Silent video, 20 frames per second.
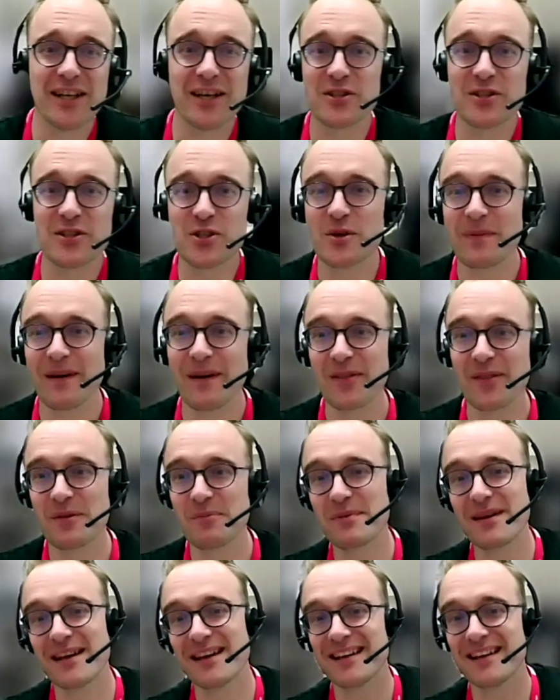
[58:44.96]
I ask you about
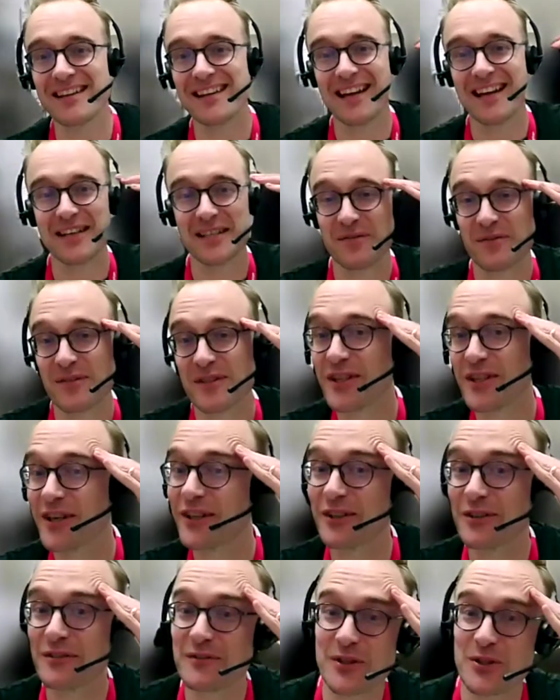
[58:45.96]
the bit at the end of the
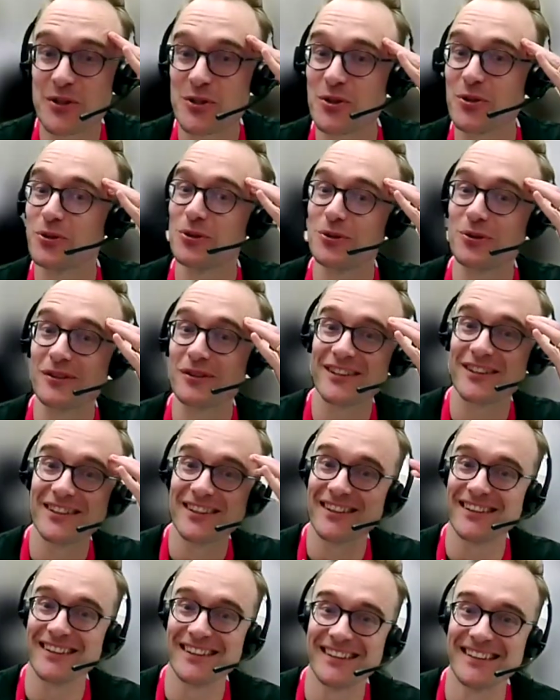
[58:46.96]
title of your talk?
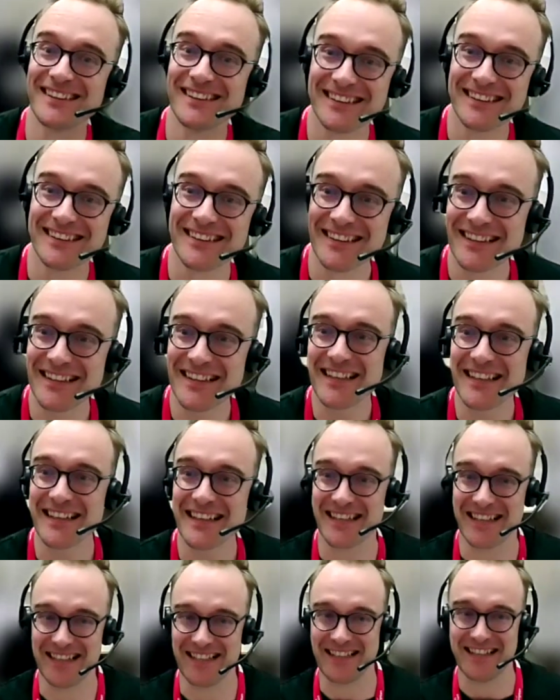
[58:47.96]

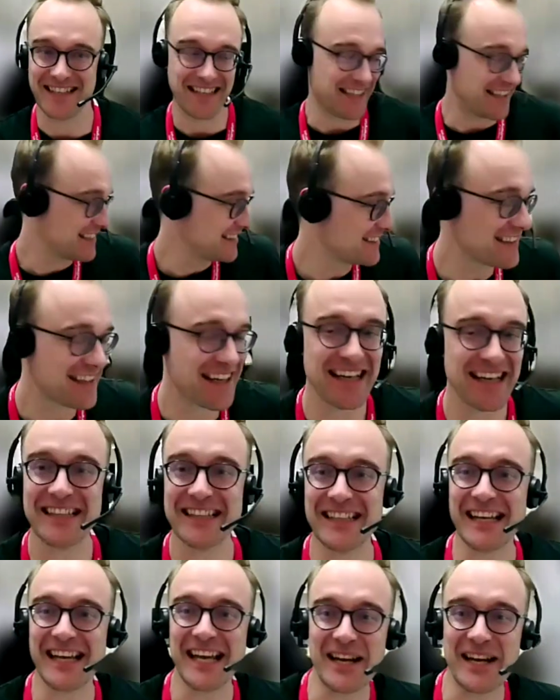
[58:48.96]
The
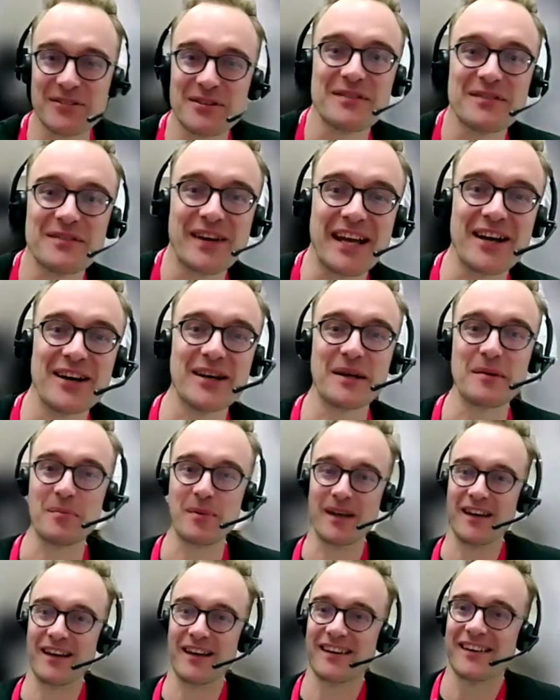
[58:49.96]
in the era of AI
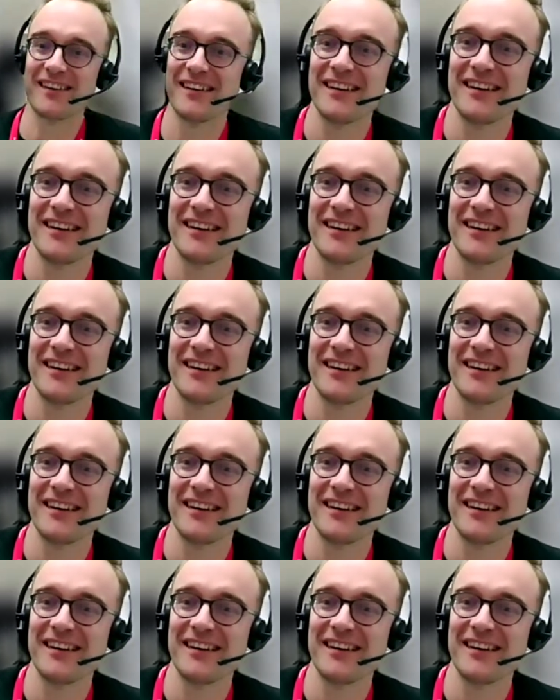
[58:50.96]
bit.